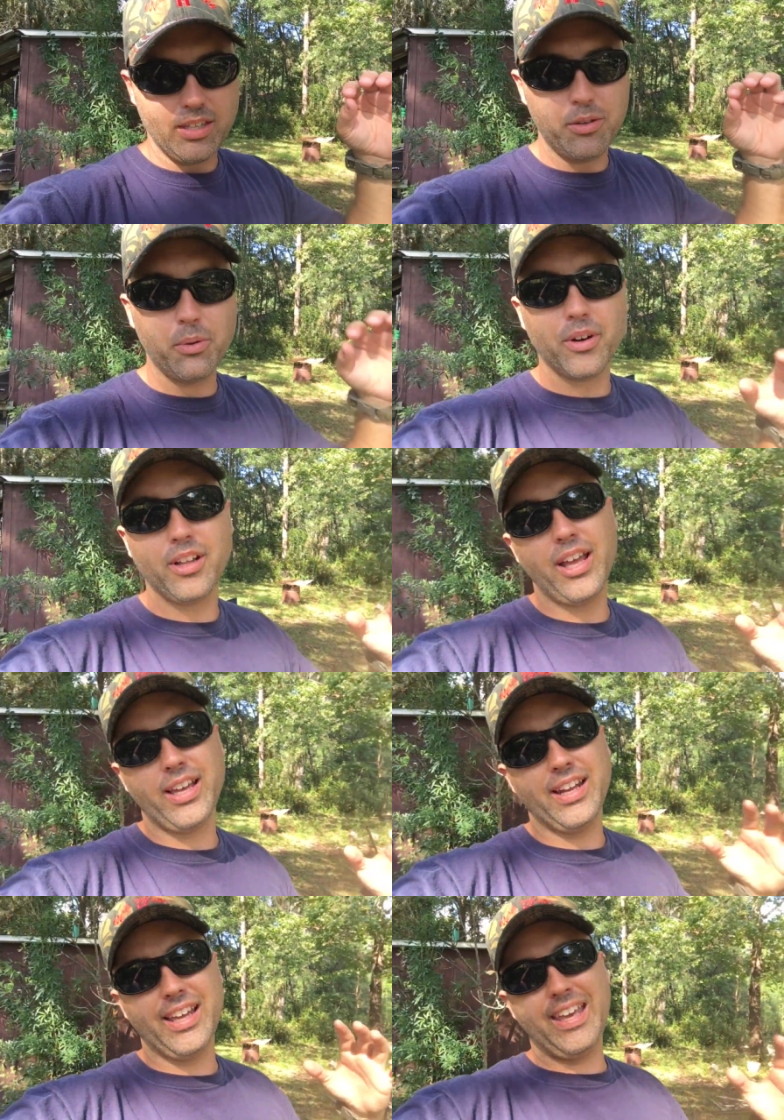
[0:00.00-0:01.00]
you are
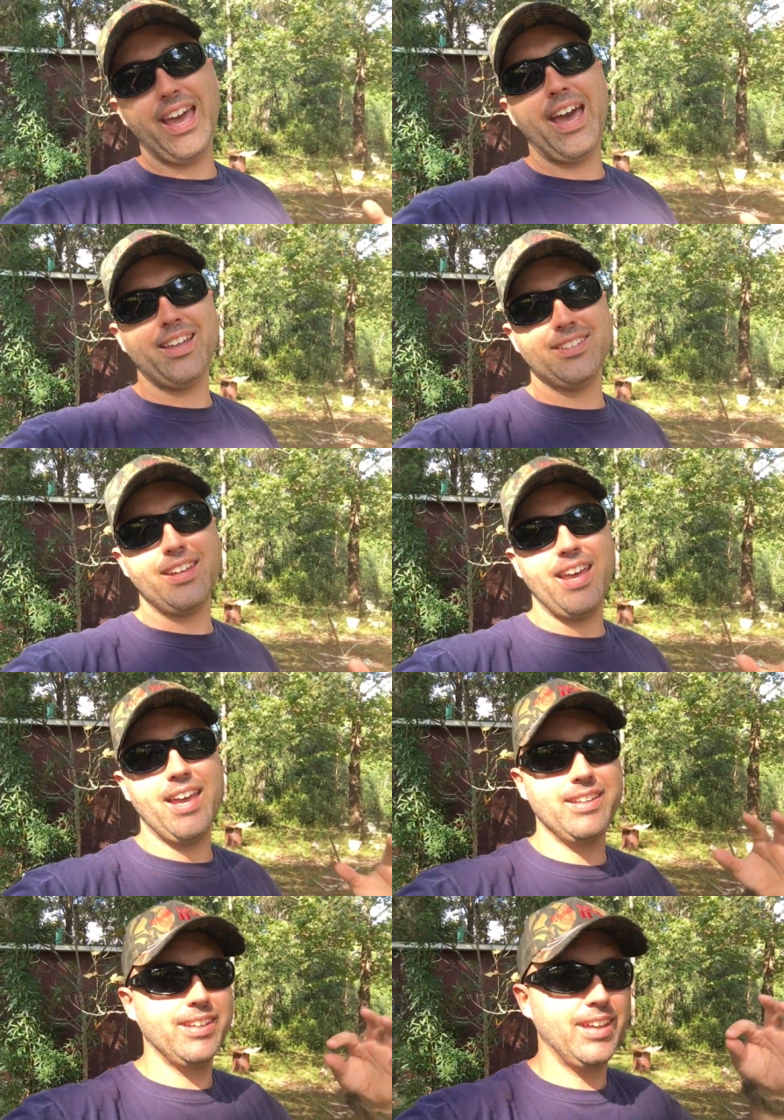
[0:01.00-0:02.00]
like in a cast
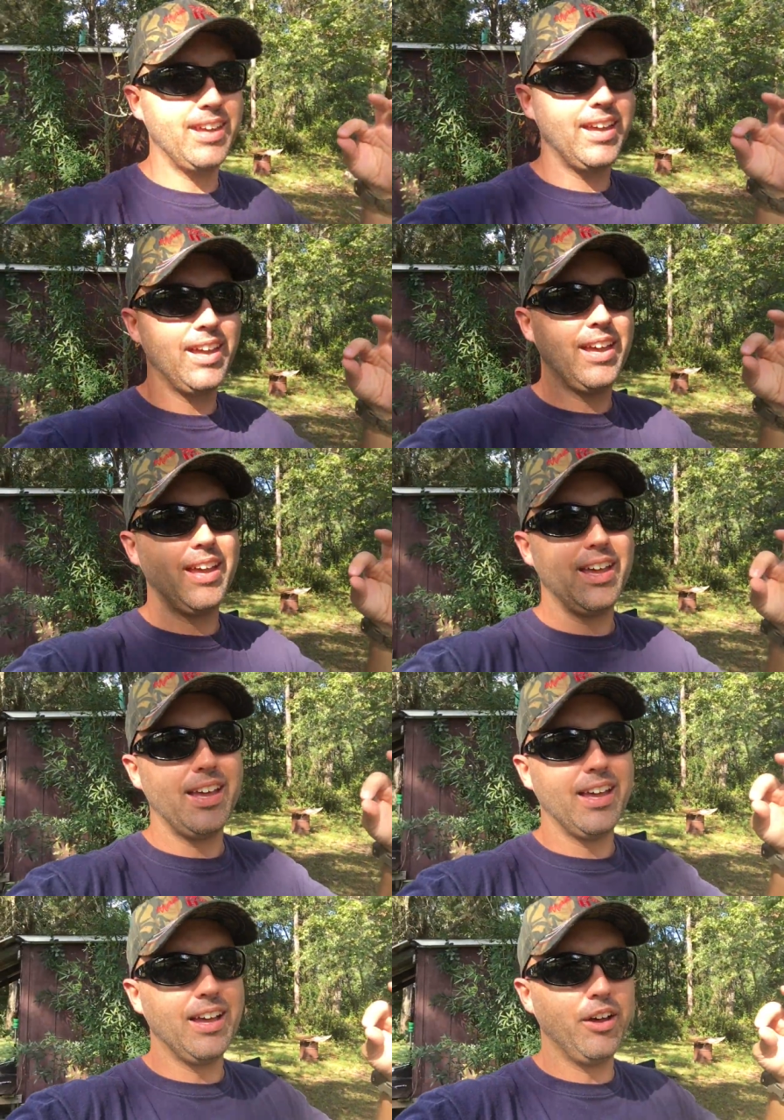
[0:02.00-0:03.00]
net
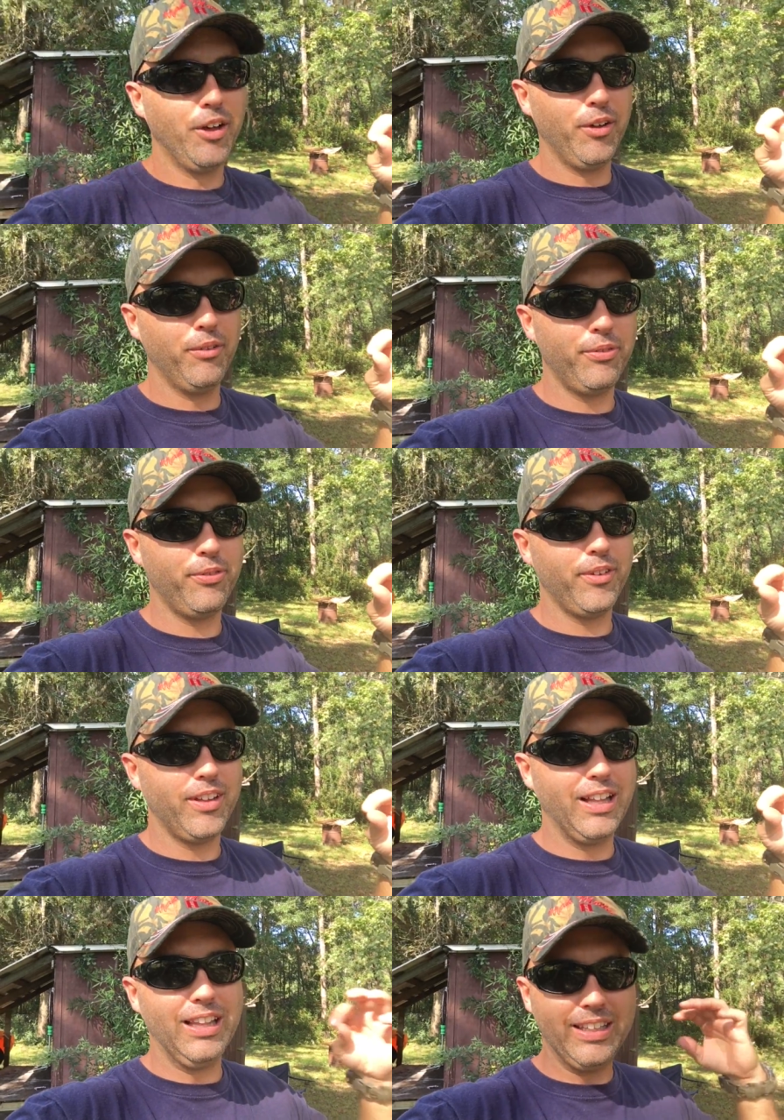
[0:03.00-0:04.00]
of
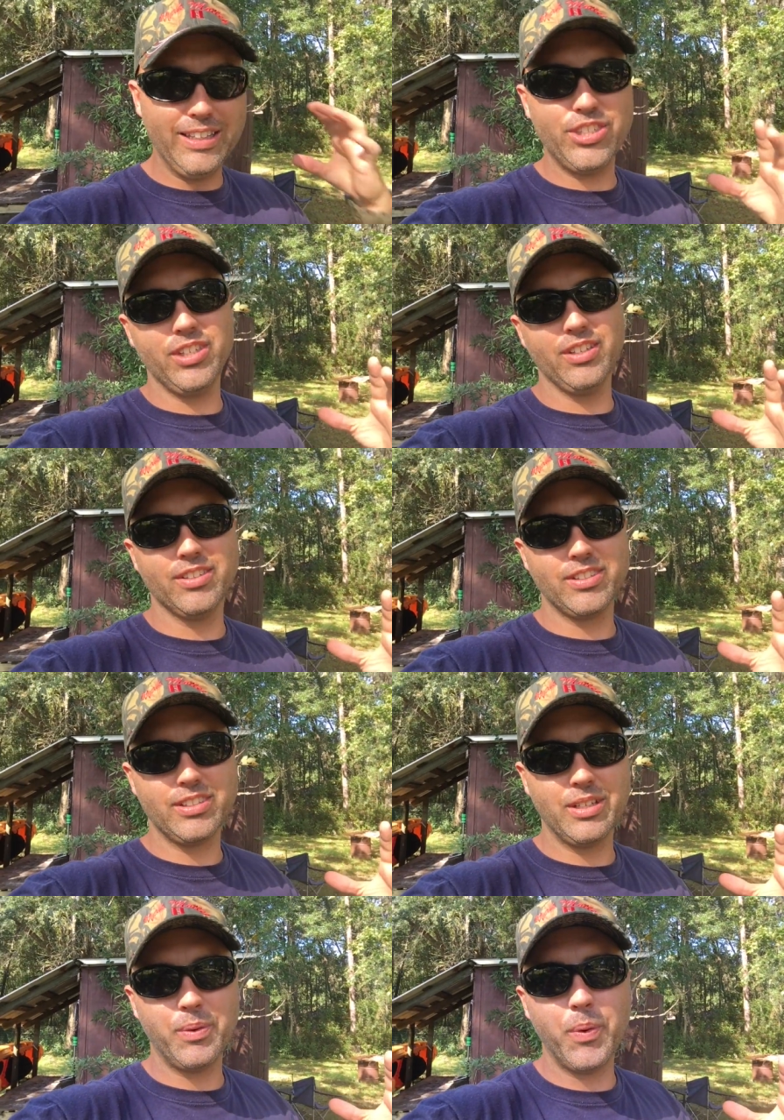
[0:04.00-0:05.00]

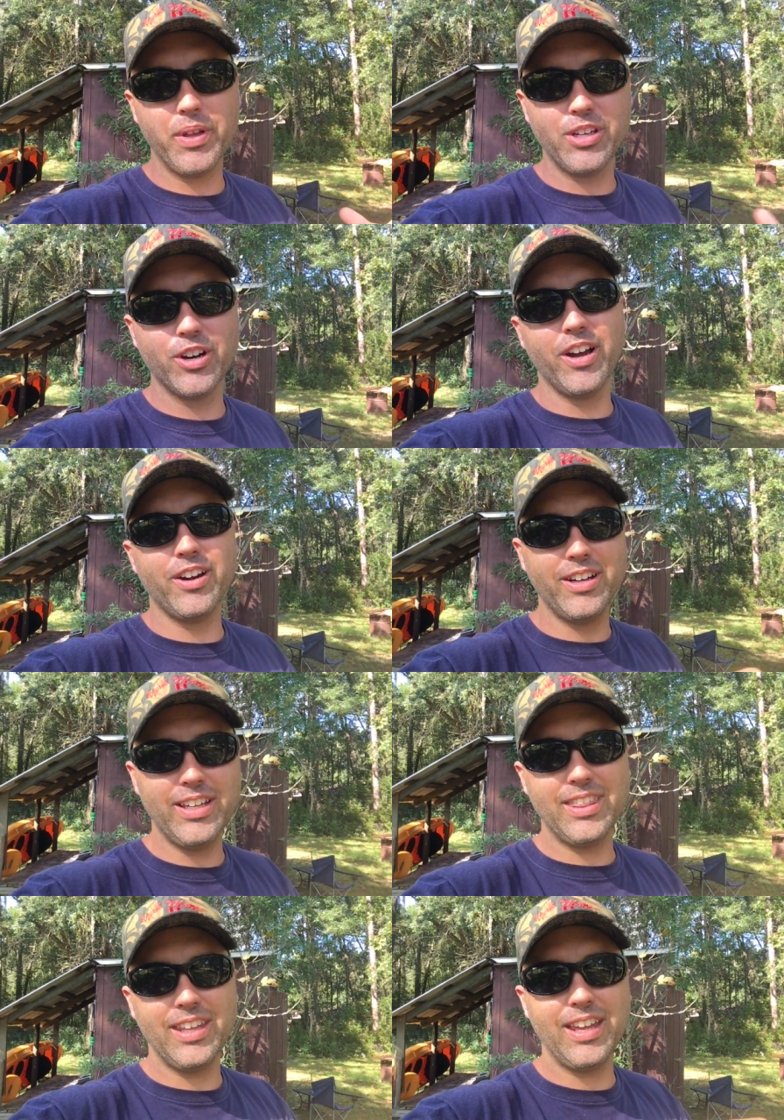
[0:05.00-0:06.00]
leashes when you're
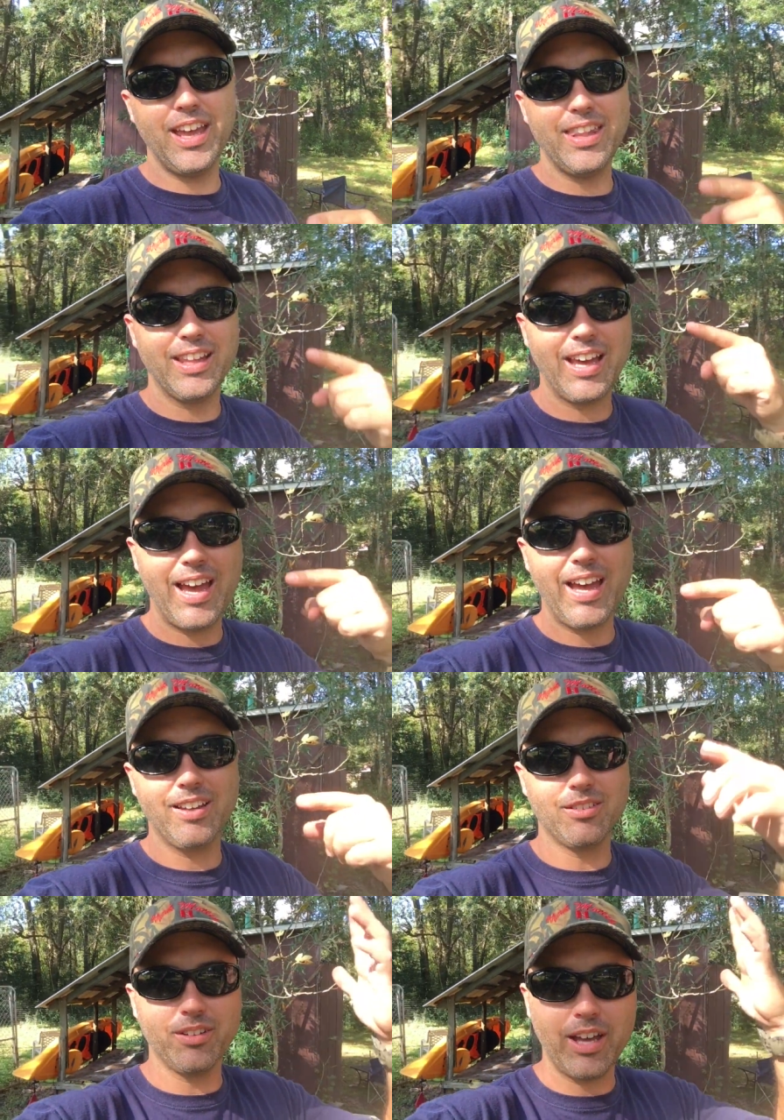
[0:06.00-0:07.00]
underneath it and the
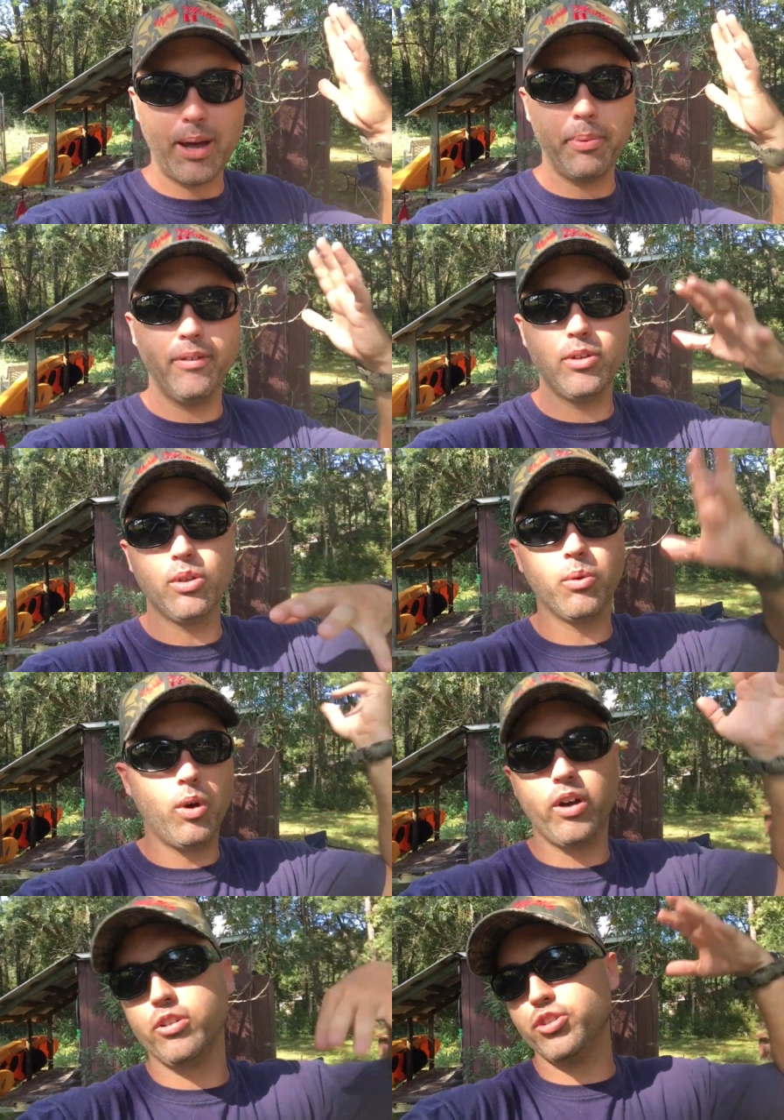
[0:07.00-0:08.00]
kayak is on top of you and the
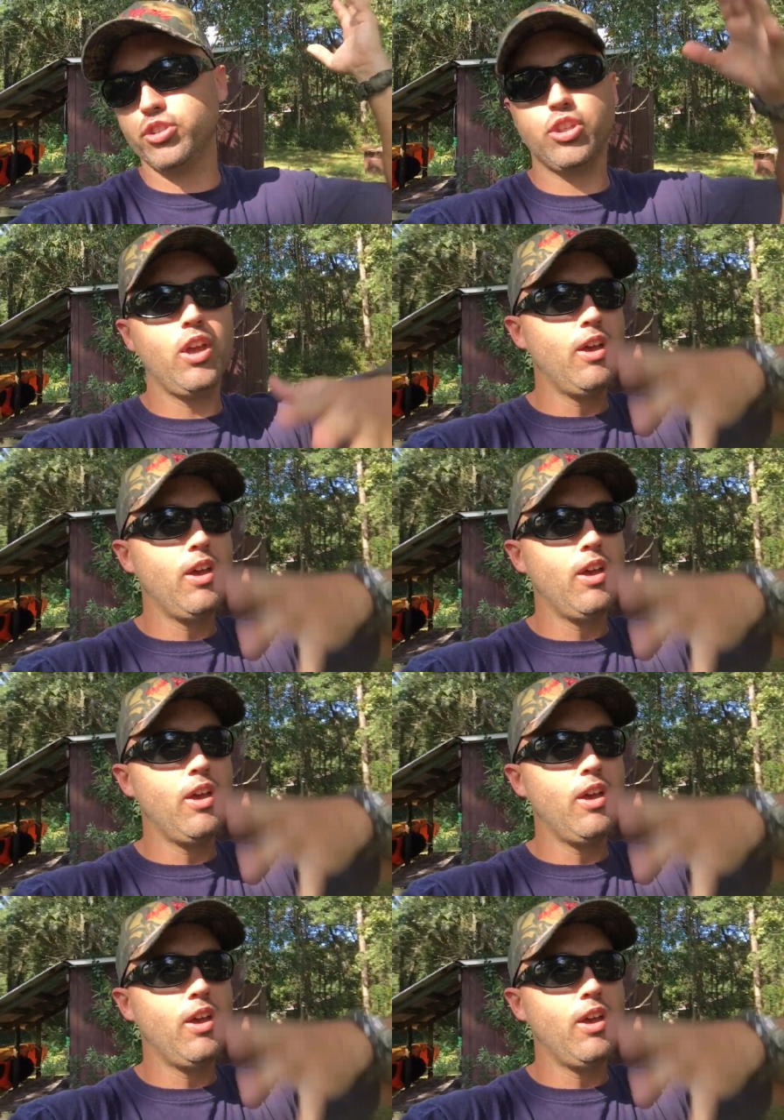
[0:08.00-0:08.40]
water's just